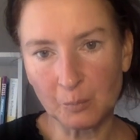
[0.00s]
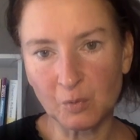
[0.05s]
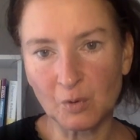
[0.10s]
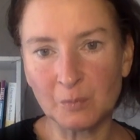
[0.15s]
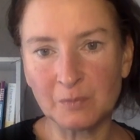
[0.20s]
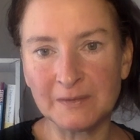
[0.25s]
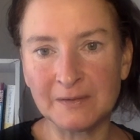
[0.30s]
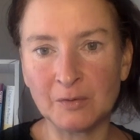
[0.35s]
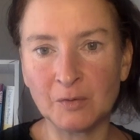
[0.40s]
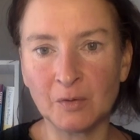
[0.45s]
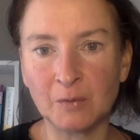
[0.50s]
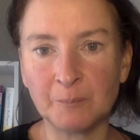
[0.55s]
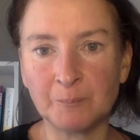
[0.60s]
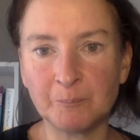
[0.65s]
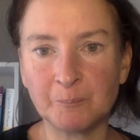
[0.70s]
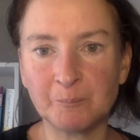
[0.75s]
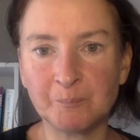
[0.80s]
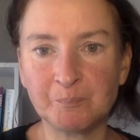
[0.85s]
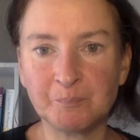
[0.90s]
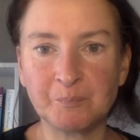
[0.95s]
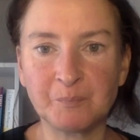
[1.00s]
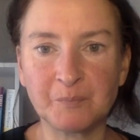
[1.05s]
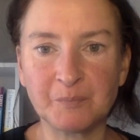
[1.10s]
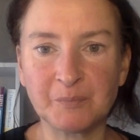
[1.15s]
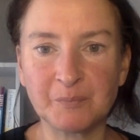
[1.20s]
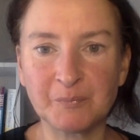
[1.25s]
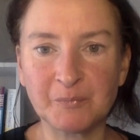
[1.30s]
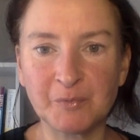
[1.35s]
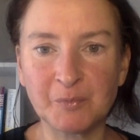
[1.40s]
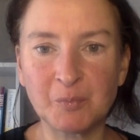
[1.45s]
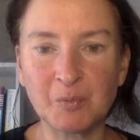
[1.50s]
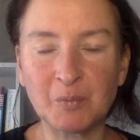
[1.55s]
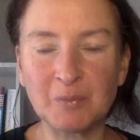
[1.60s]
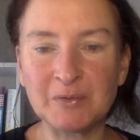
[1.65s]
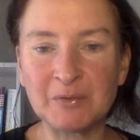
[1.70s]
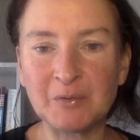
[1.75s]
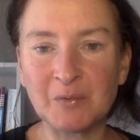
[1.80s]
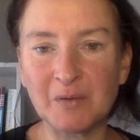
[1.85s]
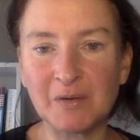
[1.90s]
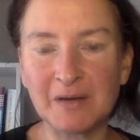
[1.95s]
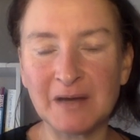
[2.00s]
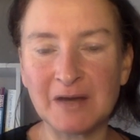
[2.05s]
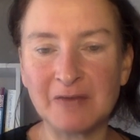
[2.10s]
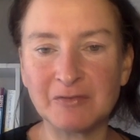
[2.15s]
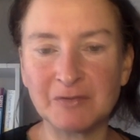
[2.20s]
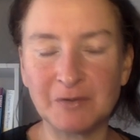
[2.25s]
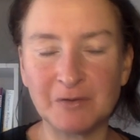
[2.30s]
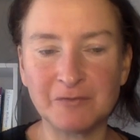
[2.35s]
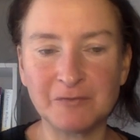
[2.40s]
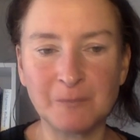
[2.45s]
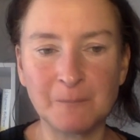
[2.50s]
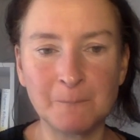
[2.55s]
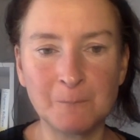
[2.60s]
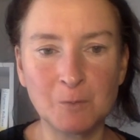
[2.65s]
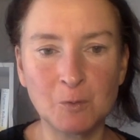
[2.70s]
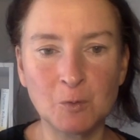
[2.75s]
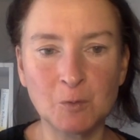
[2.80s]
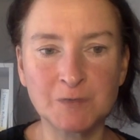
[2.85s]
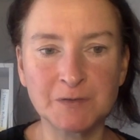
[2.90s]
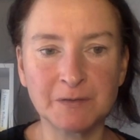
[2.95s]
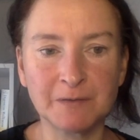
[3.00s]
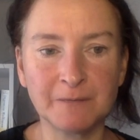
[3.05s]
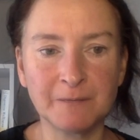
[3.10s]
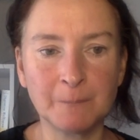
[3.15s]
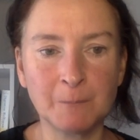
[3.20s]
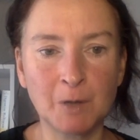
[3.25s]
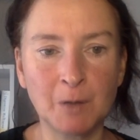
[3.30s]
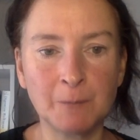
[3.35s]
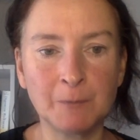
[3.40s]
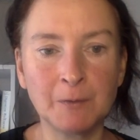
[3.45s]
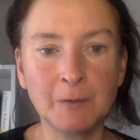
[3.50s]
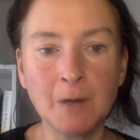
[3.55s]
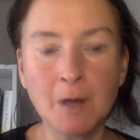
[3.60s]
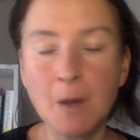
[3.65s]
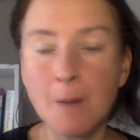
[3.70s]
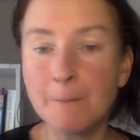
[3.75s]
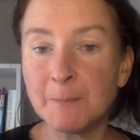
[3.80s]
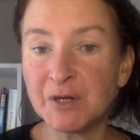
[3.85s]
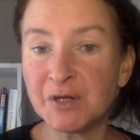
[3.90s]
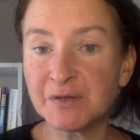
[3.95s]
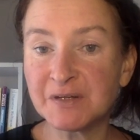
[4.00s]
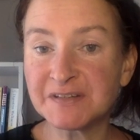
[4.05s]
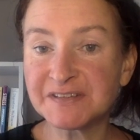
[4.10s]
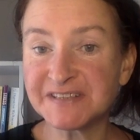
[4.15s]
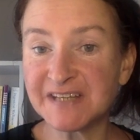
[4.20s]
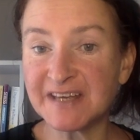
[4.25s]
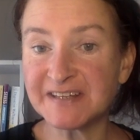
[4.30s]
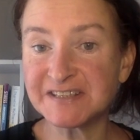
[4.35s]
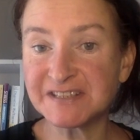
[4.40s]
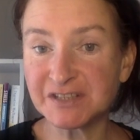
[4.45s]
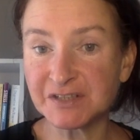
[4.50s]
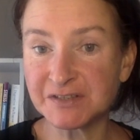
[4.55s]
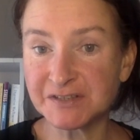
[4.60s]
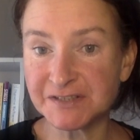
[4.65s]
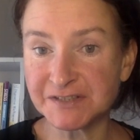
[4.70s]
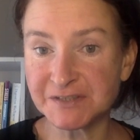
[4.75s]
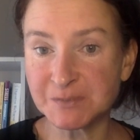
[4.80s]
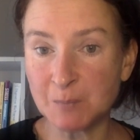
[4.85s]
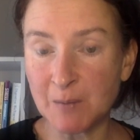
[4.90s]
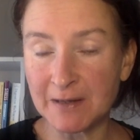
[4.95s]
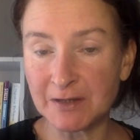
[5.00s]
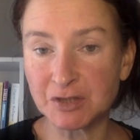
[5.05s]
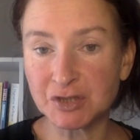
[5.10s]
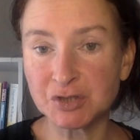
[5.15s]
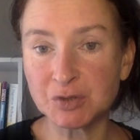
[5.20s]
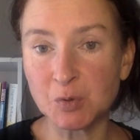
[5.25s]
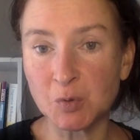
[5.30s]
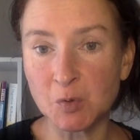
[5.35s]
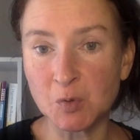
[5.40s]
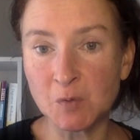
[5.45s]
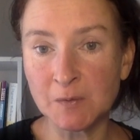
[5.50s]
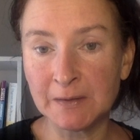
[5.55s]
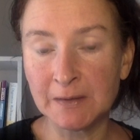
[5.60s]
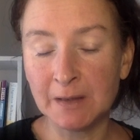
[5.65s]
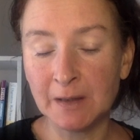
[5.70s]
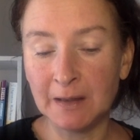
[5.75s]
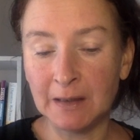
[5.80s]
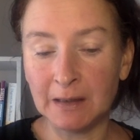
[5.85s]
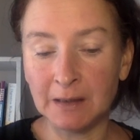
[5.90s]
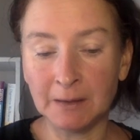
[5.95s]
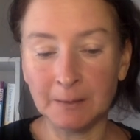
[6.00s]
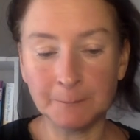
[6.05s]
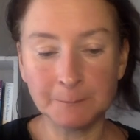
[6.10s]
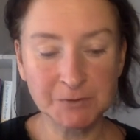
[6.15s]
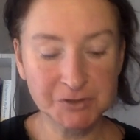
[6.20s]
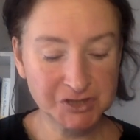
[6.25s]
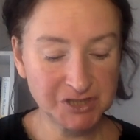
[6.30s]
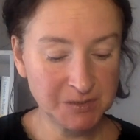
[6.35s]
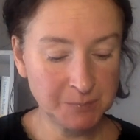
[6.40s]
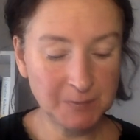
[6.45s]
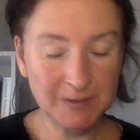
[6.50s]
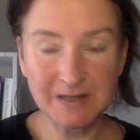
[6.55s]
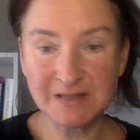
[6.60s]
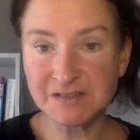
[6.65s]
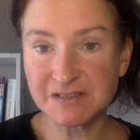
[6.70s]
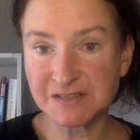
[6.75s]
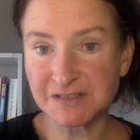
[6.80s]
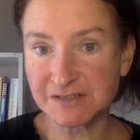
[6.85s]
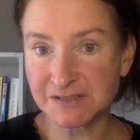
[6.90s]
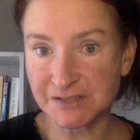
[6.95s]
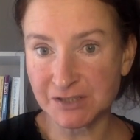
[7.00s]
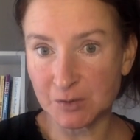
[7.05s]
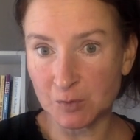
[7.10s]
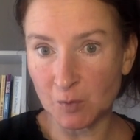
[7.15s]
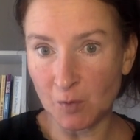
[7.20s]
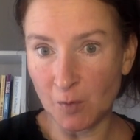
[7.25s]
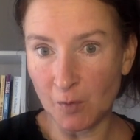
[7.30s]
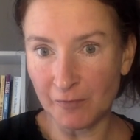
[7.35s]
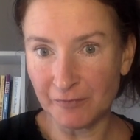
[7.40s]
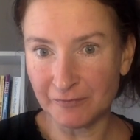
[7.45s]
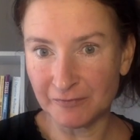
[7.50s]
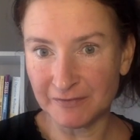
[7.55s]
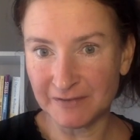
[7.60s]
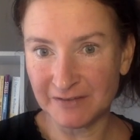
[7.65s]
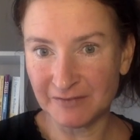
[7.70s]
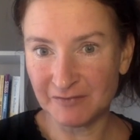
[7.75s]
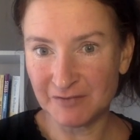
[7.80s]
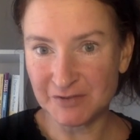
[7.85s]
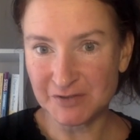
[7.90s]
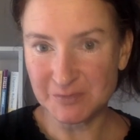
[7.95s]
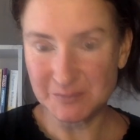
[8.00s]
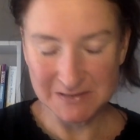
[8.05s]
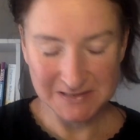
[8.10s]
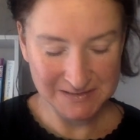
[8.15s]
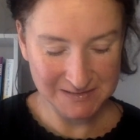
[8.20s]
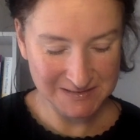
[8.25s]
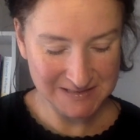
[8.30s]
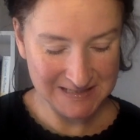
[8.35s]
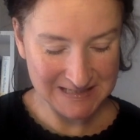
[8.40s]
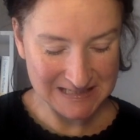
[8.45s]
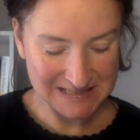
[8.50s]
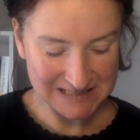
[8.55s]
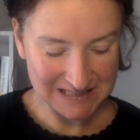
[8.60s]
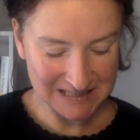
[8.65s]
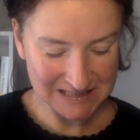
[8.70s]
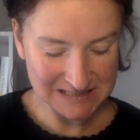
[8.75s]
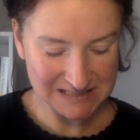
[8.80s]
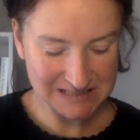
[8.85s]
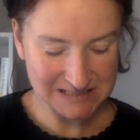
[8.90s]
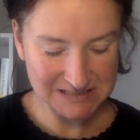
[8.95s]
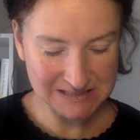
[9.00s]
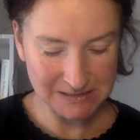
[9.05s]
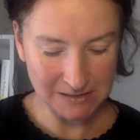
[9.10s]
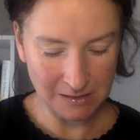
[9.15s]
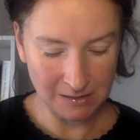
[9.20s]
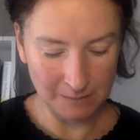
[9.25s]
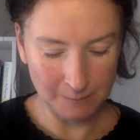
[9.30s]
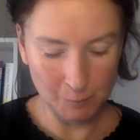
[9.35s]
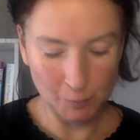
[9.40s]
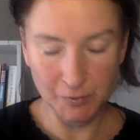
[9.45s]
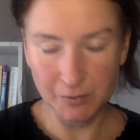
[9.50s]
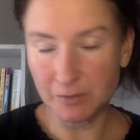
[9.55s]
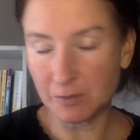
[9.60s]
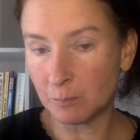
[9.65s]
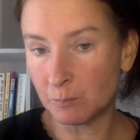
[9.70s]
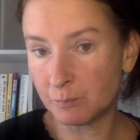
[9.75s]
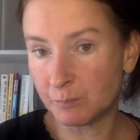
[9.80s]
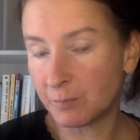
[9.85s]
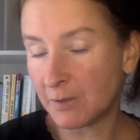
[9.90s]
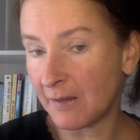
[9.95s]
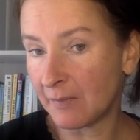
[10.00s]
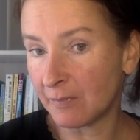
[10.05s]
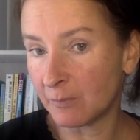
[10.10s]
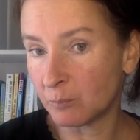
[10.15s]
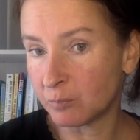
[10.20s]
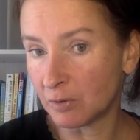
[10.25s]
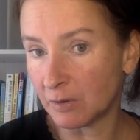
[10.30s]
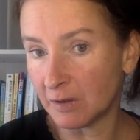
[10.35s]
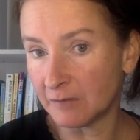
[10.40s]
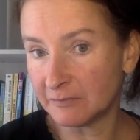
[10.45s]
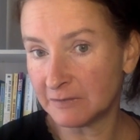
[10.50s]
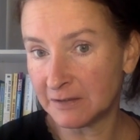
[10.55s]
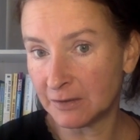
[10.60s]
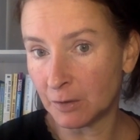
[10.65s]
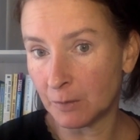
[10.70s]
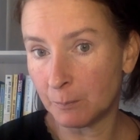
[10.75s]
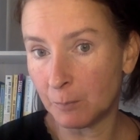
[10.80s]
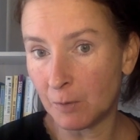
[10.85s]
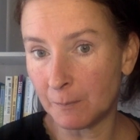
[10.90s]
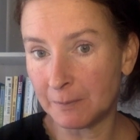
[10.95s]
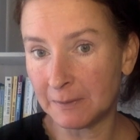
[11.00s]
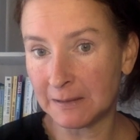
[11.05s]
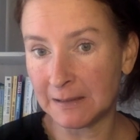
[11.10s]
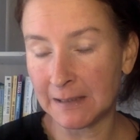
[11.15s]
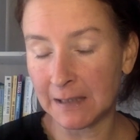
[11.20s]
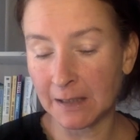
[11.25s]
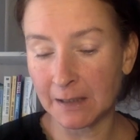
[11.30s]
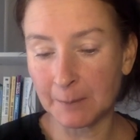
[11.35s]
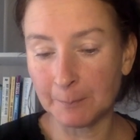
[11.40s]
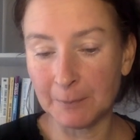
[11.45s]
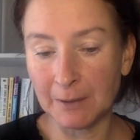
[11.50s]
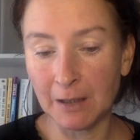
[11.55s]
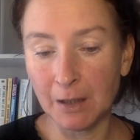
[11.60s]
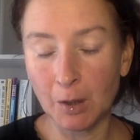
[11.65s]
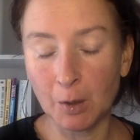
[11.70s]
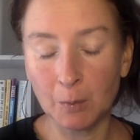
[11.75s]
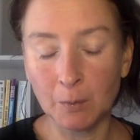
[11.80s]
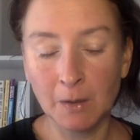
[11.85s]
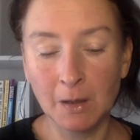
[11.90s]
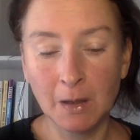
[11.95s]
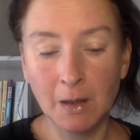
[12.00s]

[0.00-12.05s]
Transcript: probably not going to have enough on board at the moment. But you can test to just make sure. GPs are still offering vitamin D tests. You can get them privately. I'll pop a link below,